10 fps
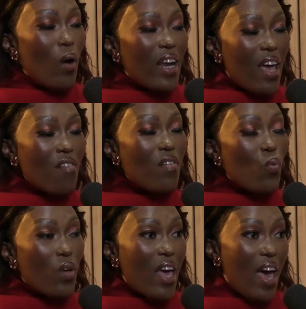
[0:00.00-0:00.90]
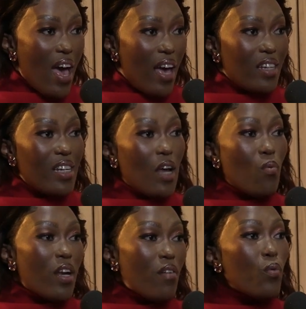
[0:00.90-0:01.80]
whatever we had and
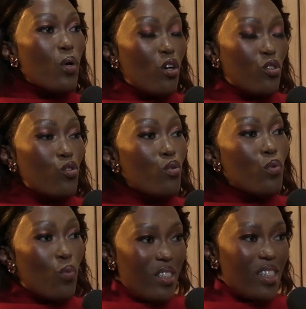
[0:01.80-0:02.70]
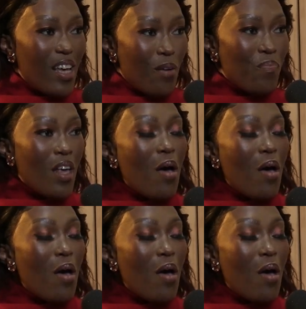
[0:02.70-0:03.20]
whatever we consumed was there.